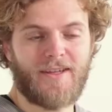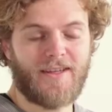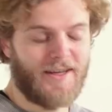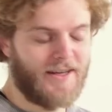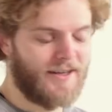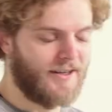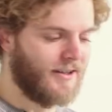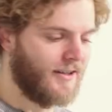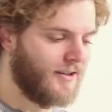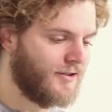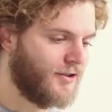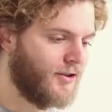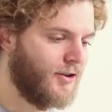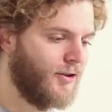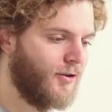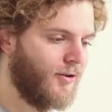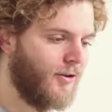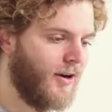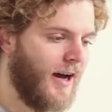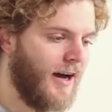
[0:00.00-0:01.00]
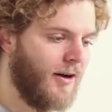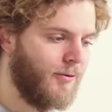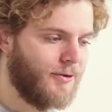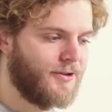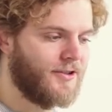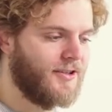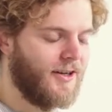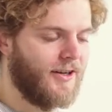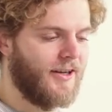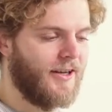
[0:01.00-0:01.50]
Yeah, so I was
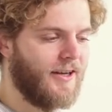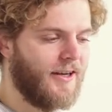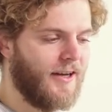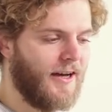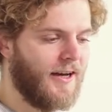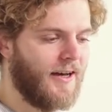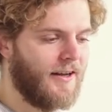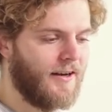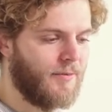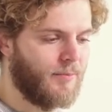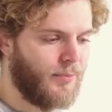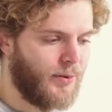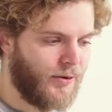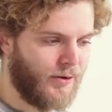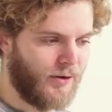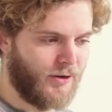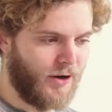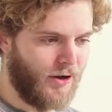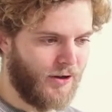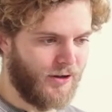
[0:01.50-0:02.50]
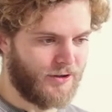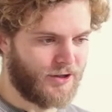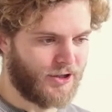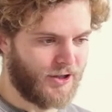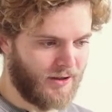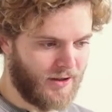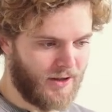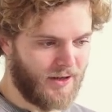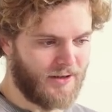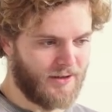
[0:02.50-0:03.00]
studying at Imperial College
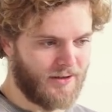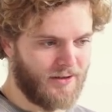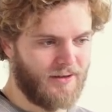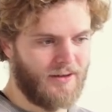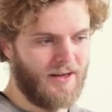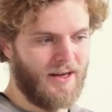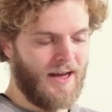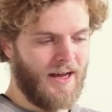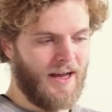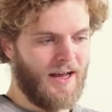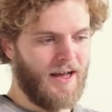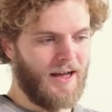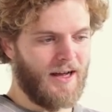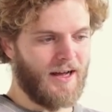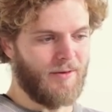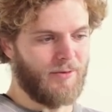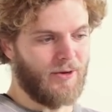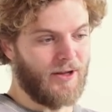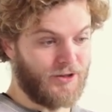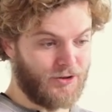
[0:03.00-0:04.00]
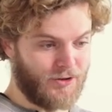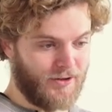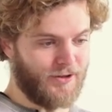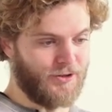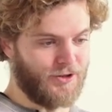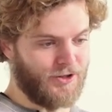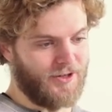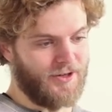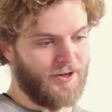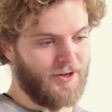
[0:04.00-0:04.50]
in London. I'm an electrical
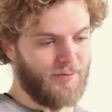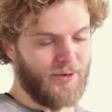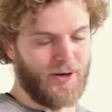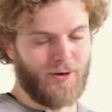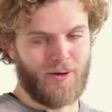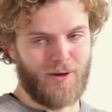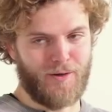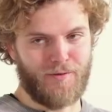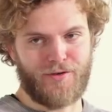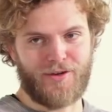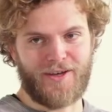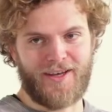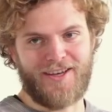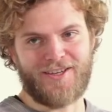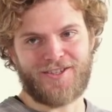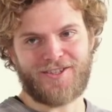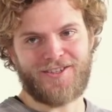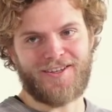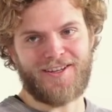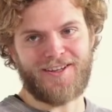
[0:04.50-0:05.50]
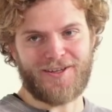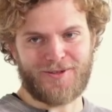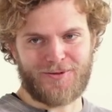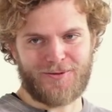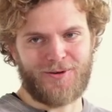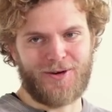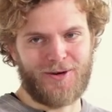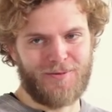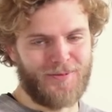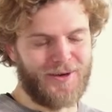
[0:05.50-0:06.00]
engineer by qualification, and that's
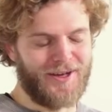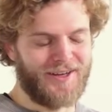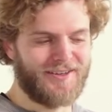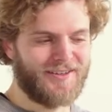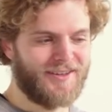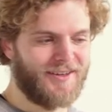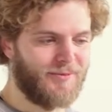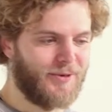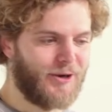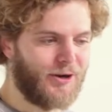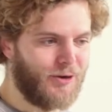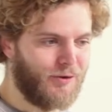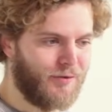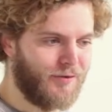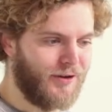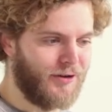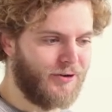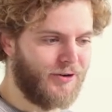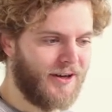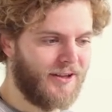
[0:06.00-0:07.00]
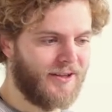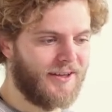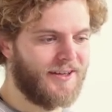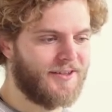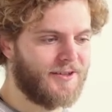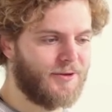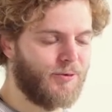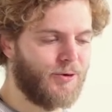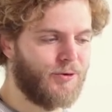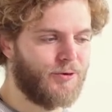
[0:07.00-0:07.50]
where I met uh, my co-founder Elliot,
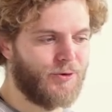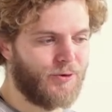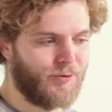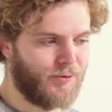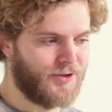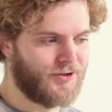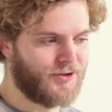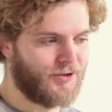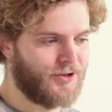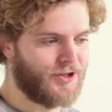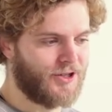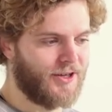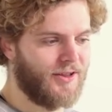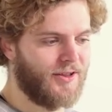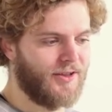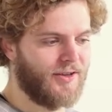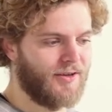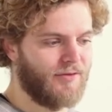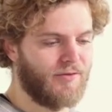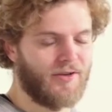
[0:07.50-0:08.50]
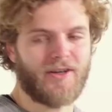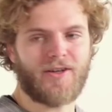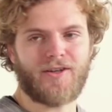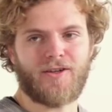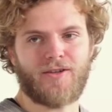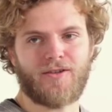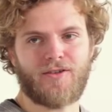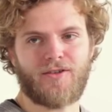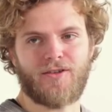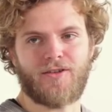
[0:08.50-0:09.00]
and we were doing research in the
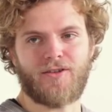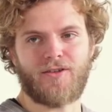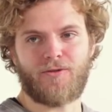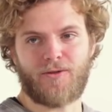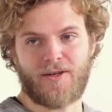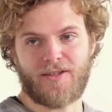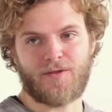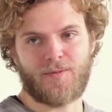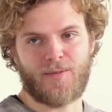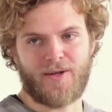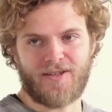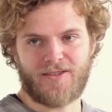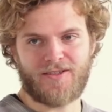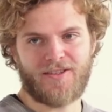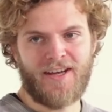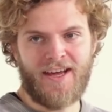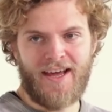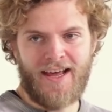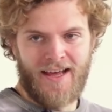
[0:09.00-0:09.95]
vehicle to grid space.